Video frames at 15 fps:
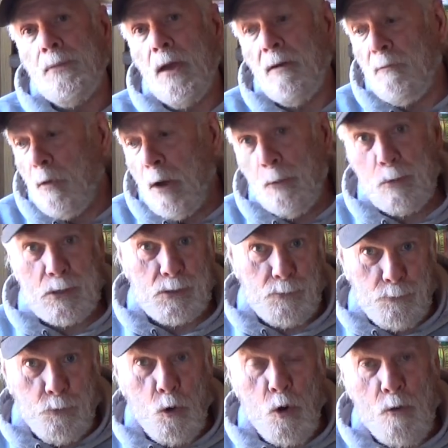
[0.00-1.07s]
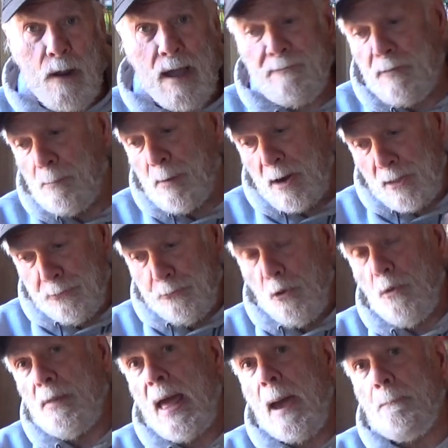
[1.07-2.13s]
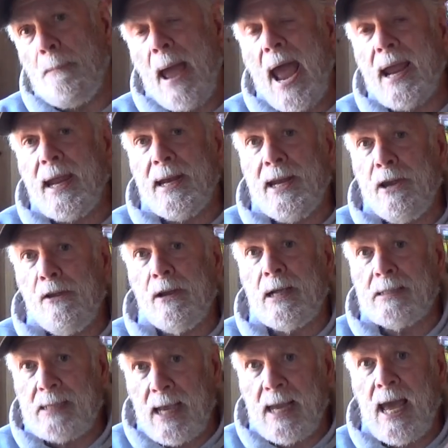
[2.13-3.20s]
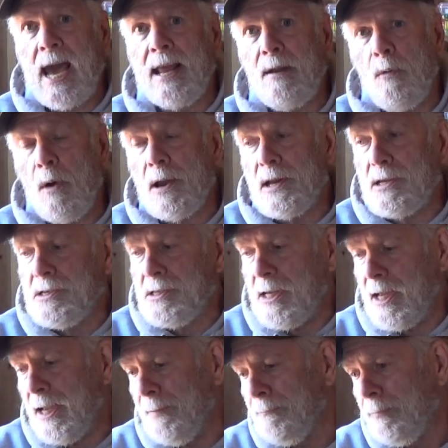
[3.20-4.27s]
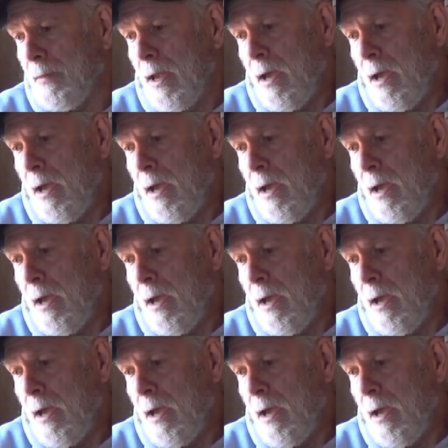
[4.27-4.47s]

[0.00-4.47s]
of what was the 4F. I'm going to throw that back in here because I kind of want to see,